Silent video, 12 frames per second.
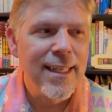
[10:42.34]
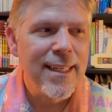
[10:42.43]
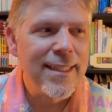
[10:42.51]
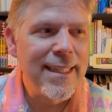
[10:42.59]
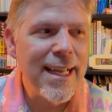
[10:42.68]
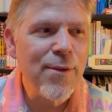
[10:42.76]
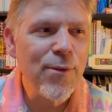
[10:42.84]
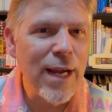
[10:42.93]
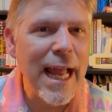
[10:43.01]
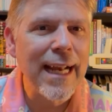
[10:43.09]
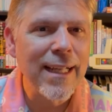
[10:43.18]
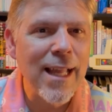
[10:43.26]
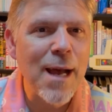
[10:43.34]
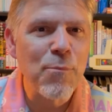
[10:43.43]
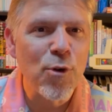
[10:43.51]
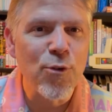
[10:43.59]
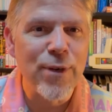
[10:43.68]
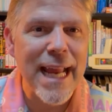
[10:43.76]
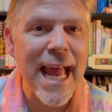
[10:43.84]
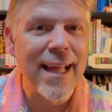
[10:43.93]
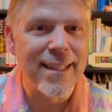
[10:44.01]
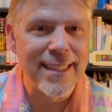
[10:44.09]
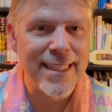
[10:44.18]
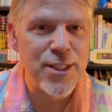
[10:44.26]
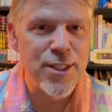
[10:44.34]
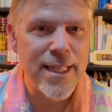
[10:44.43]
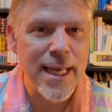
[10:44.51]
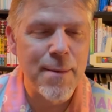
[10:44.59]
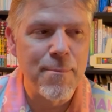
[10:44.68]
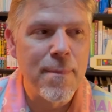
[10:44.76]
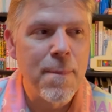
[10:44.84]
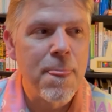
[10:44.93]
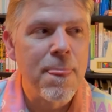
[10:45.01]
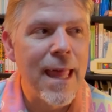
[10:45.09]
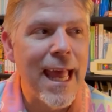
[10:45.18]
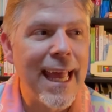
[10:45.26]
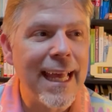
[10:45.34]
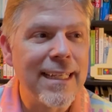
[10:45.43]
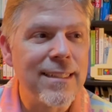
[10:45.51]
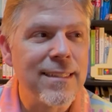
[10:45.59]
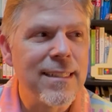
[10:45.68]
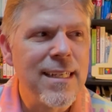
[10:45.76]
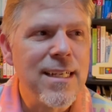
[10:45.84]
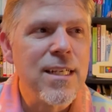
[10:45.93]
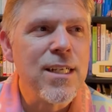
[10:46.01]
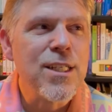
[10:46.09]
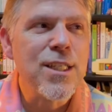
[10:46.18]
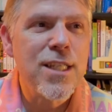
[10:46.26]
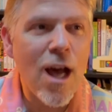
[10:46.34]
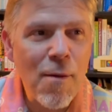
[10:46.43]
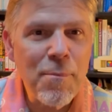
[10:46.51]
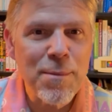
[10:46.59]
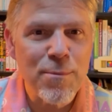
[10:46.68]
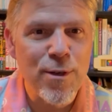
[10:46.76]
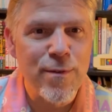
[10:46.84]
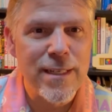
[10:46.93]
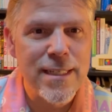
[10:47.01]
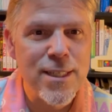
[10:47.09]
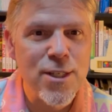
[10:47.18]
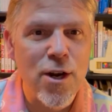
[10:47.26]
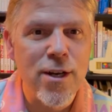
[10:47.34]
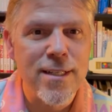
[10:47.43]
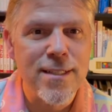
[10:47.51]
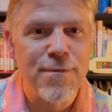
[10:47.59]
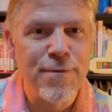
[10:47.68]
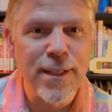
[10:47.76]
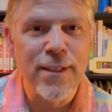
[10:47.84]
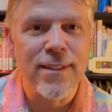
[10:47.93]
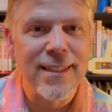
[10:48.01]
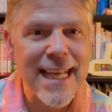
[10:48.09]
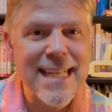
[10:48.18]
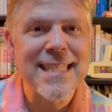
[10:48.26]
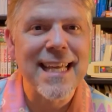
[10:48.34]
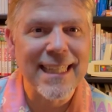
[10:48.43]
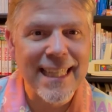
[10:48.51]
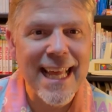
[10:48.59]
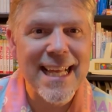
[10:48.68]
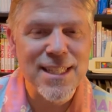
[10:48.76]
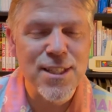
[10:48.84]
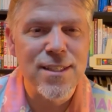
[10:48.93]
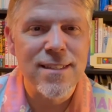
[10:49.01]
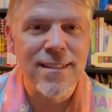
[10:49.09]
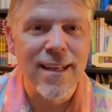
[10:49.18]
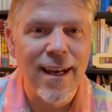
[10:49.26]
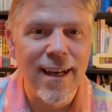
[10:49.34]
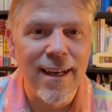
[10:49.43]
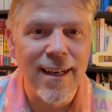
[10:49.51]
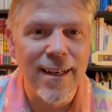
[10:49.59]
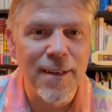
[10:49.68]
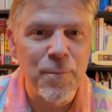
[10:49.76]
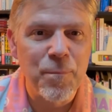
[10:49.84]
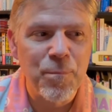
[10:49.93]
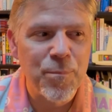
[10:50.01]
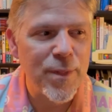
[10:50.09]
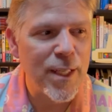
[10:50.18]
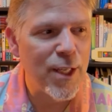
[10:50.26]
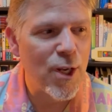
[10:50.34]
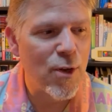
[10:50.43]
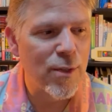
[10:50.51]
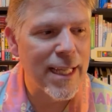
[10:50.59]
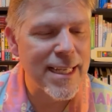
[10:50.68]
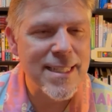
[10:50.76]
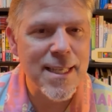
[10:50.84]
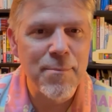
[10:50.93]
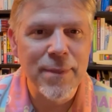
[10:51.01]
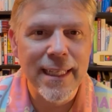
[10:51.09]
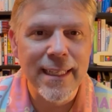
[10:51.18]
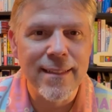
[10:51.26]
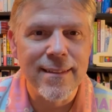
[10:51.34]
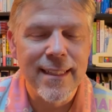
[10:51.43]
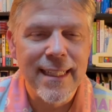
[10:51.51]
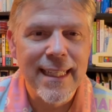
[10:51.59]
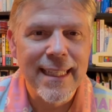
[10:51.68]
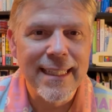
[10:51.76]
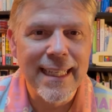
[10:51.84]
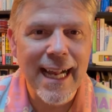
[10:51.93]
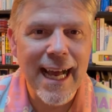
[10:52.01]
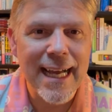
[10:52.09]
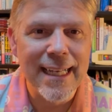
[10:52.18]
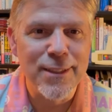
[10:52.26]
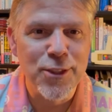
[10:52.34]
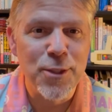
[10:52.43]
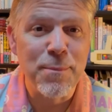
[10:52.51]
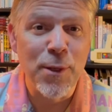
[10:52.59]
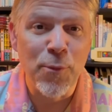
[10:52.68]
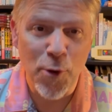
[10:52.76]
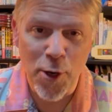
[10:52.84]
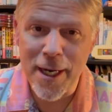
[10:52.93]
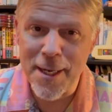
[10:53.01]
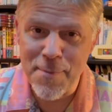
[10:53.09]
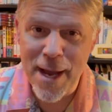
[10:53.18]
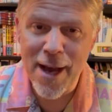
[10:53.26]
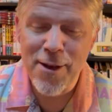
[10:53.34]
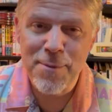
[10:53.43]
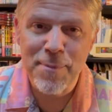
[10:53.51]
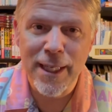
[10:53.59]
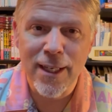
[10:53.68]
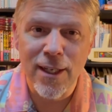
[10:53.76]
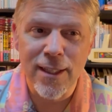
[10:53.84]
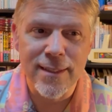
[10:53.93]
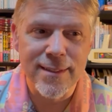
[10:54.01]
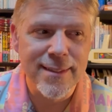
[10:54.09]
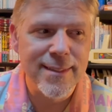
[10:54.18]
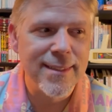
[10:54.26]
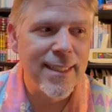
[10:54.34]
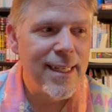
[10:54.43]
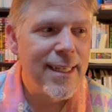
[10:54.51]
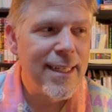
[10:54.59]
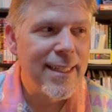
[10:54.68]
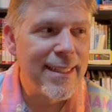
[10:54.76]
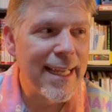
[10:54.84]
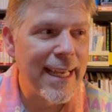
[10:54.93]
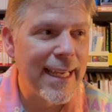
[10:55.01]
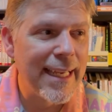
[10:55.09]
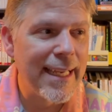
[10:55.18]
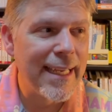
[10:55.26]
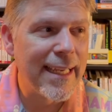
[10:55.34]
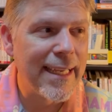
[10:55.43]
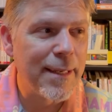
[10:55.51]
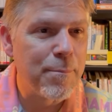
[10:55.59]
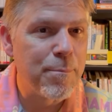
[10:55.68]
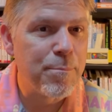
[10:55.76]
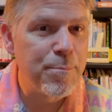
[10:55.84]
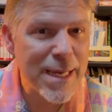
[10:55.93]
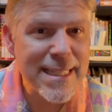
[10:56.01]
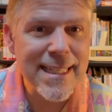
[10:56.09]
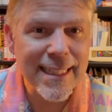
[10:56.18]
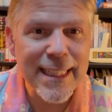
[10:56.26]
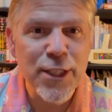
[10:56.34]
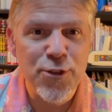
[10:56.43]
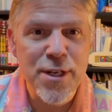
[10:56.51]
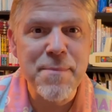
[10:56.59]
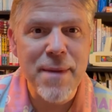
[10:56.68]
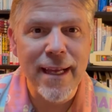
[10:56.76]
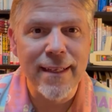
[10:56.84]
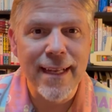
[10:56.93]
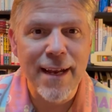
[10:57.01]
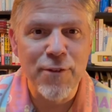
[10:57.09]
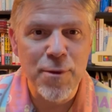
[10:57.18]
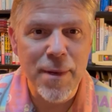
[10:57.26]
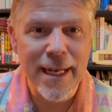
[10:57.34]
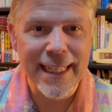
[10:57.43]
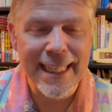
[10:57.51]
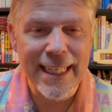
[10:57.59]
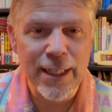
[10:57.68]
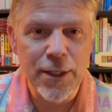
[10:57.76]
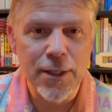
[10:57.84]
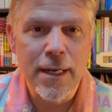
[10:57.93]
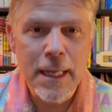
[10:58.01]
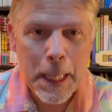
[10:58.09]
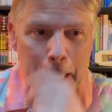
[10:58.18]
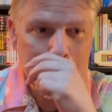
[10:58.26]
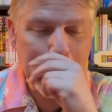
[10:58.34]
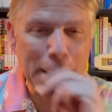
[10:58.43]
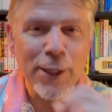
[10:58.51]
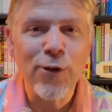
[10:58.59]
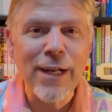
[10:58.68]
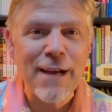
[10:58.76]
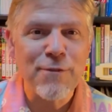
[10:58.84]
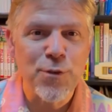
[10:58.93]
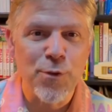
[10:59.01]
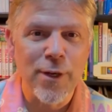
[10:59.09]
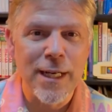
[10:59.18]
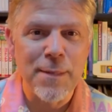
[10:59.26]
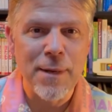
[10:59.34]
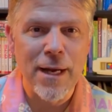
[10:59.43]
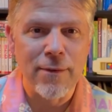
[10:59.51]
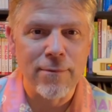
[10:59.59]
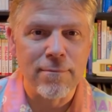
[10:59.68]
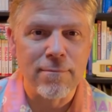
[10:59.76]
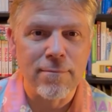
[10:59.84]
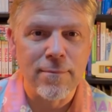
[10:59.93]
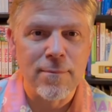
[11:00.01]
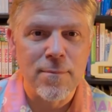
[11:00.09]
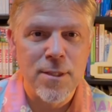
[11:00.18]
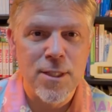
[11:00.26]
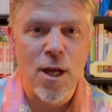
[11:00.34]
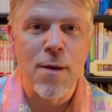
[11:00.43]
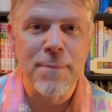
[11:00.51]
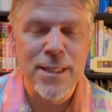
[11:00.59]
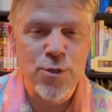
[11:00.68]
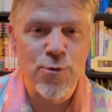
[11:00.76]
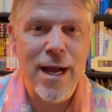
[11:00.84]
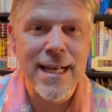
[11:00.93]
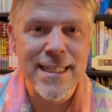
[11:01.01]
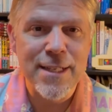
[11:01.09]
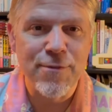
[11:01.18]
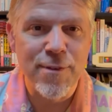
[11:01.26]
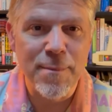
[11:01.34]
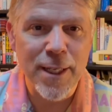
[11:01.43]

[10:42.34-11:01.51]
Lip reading: had a lot more reality to them, and zombie movies started to feel less and less, like something that I should be worried about, because they basically cremate everybody here, so you don't have to worry about zombies rising from the